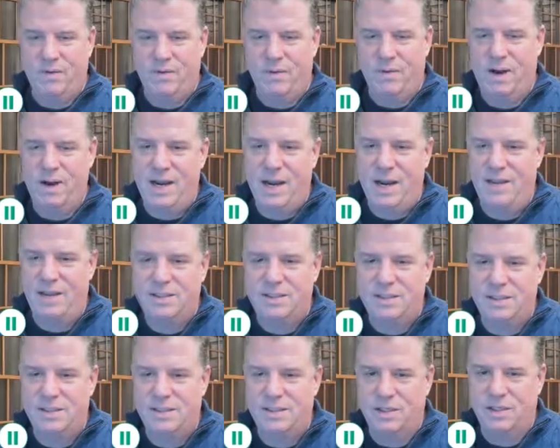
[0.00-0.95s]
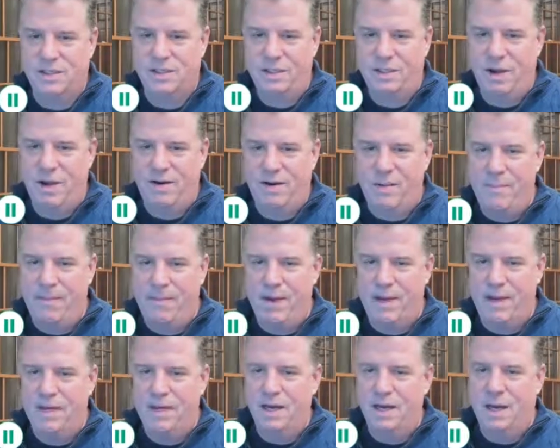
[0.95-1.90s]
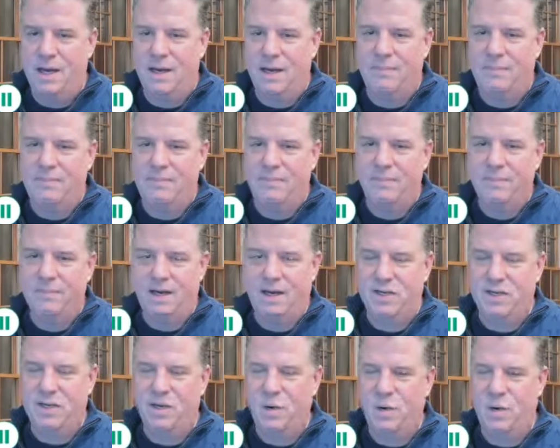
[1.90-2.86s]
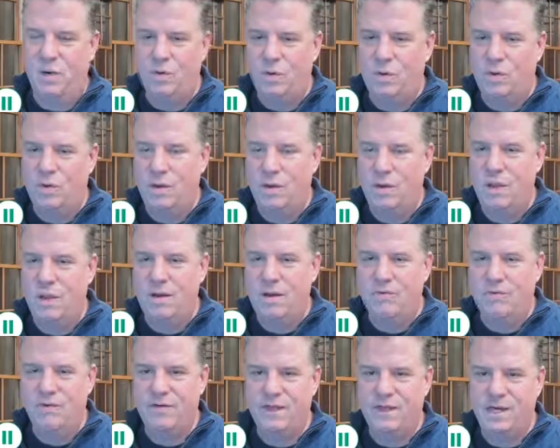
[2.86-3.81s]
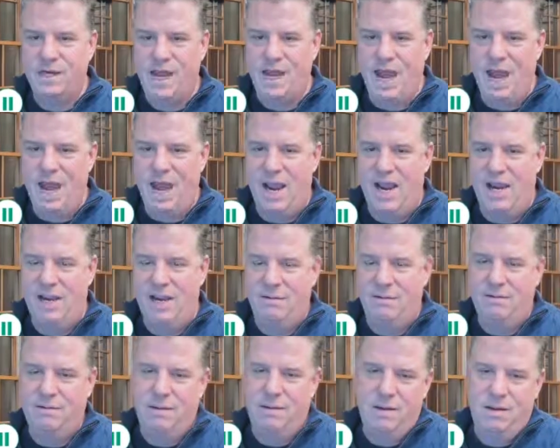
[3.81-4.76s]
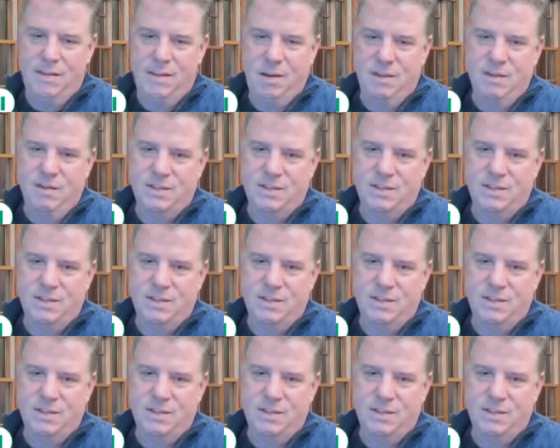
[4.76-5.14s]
So right now this is good. So I got my my total for the day. You